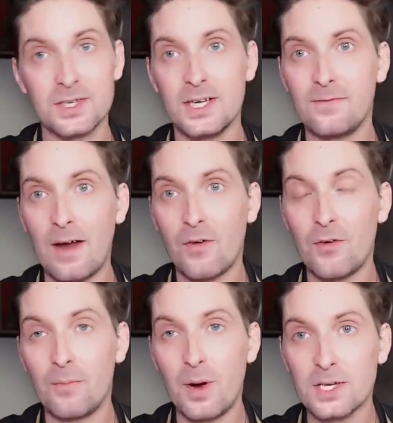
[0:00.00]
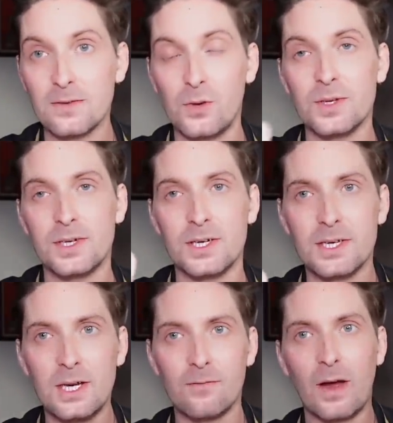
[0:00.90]
So say it's 500 bucks of
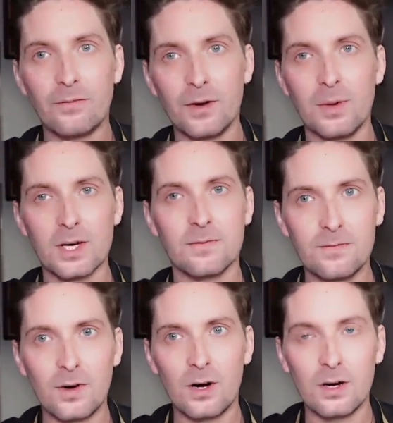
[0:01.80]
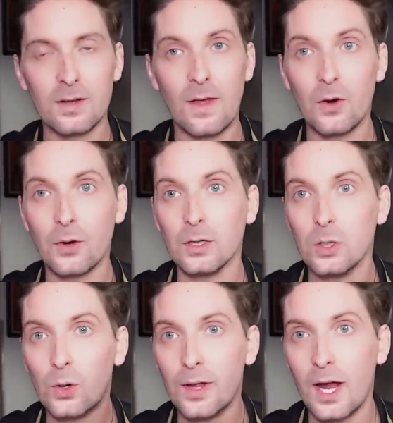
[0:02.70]
USDC and 500 bucks of fur. Then they're going to
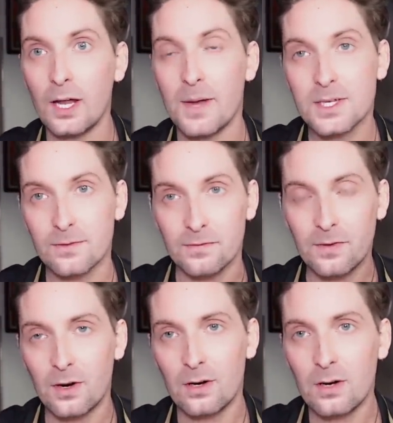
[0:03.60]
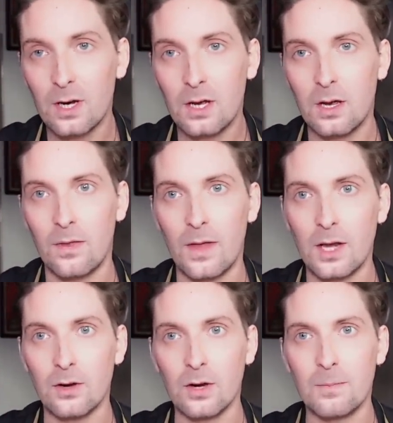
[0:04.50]
lower the LMS of the fur, and
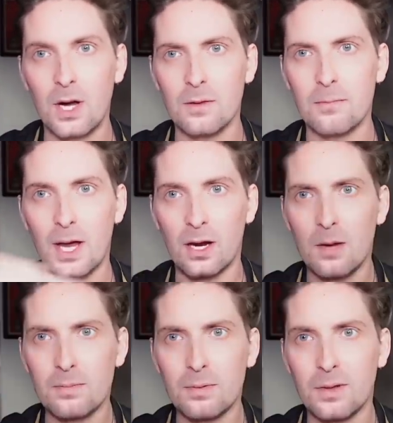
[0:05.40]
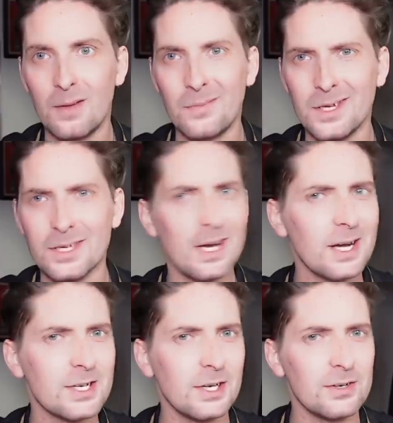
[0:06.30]
then you're going to pair them back up. But that means that
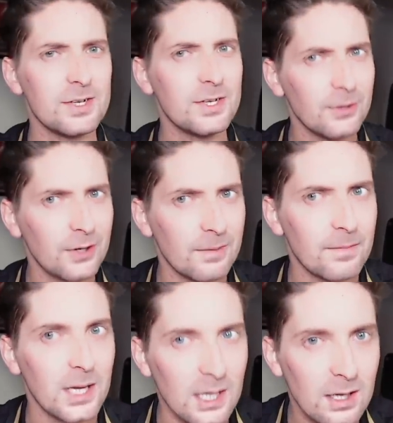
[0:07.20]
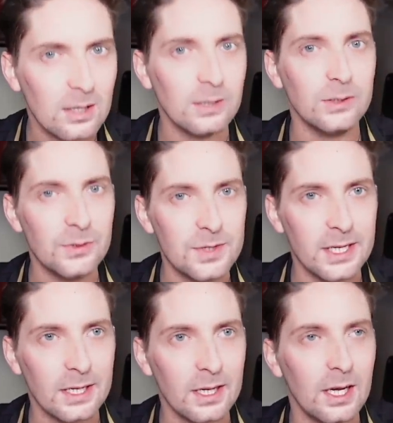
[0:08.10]
actually you're still going to be
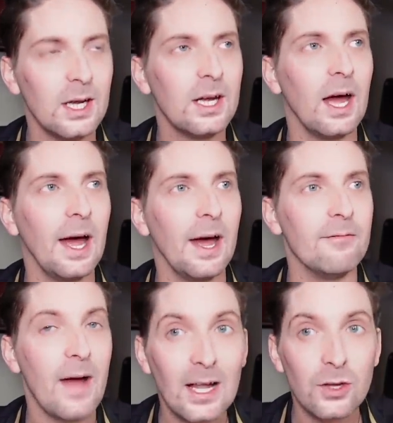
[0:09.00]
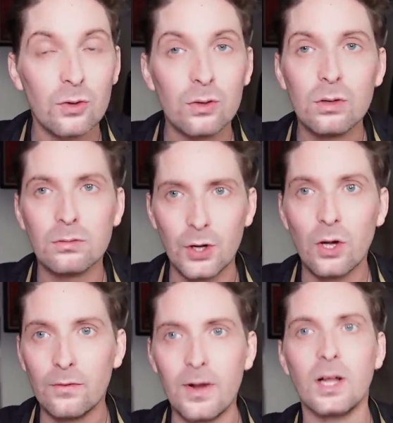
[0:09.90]
losing uh, value,
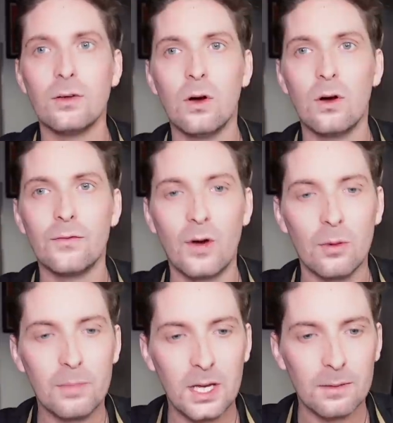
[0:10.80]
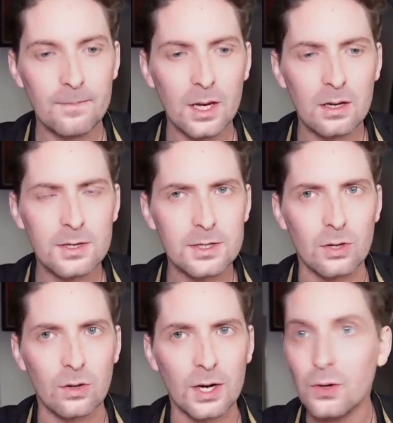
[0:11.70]
dollar value of your LP.
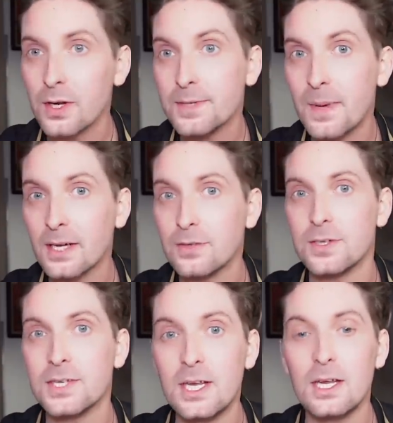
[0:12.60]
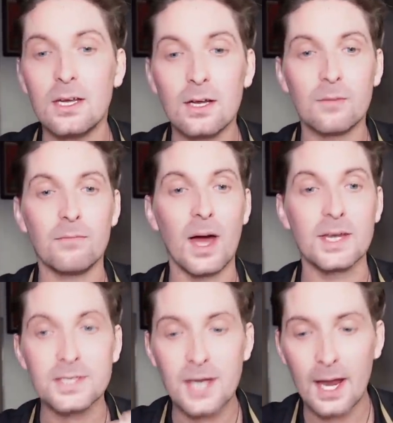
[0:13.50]
So I don't expect to see my
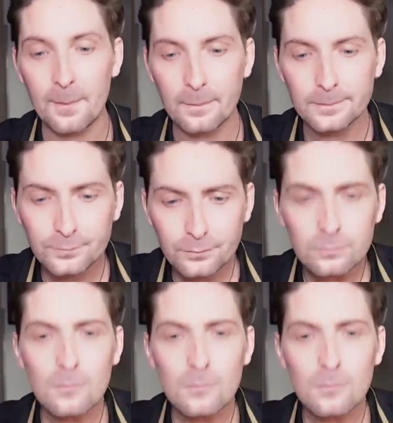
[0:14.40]
same